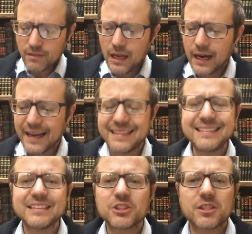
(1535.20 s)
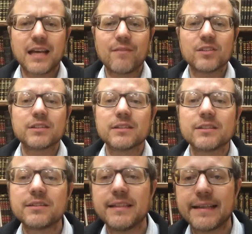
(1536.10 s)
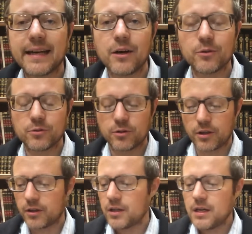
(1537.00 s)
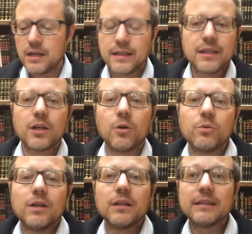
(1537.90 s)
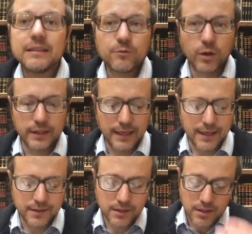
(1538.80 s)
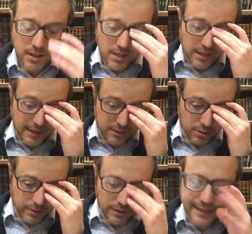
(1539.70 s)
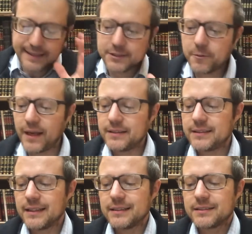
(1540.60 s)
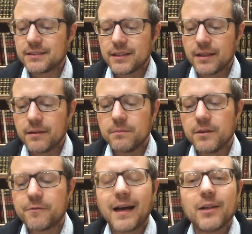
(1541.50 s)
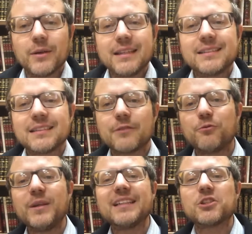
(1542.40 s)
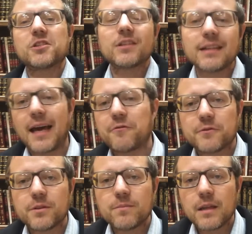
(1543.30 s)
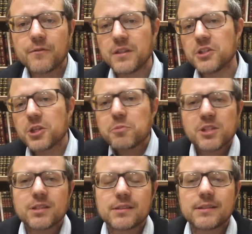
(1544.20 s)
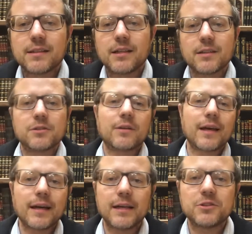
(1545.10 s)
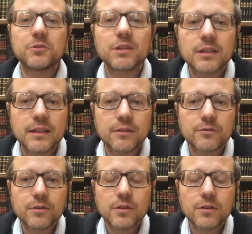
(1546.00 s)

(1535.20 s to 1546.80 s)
and he didn't just have us sneak out or, leave one day. So he explains that it's the following. He says if we had just left, if the Egyptians had said to us, okay, guys, you can leave,